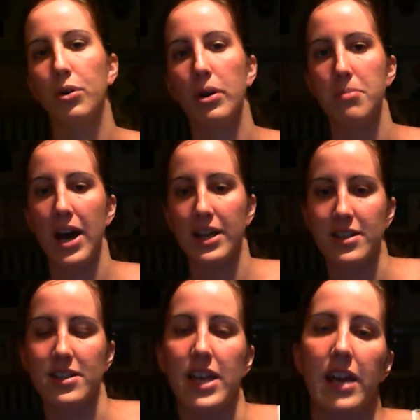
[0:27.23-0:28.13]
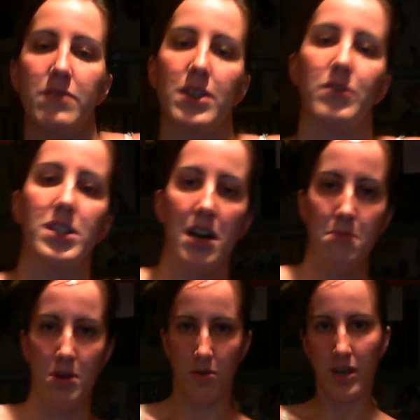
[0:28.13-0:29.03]
going back to saves every
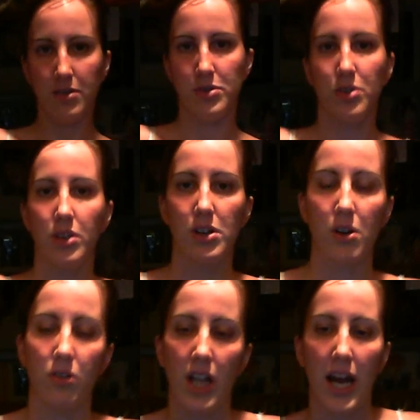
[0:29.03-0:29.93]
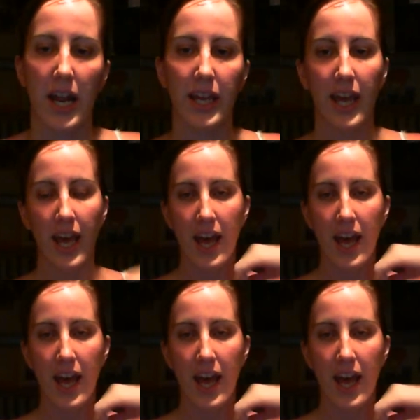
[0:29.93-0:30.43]
time you get a result you don't like,